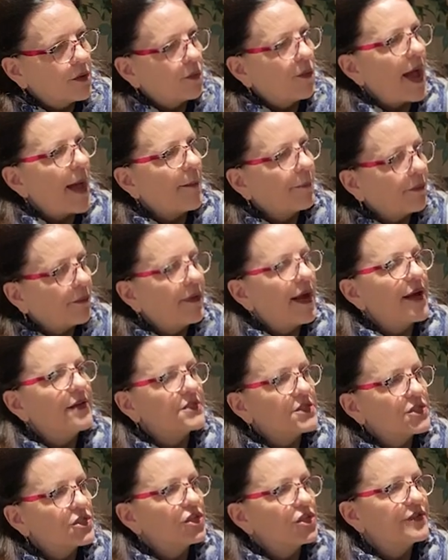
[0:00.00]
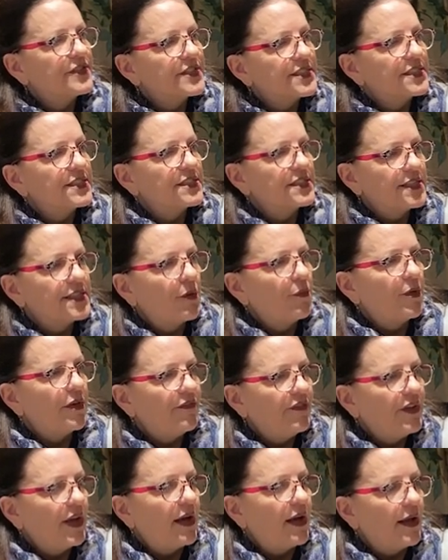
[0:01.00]
the wraparound services that
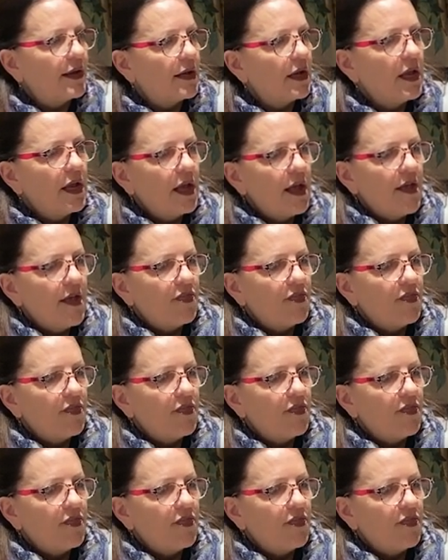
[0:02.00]
we've done,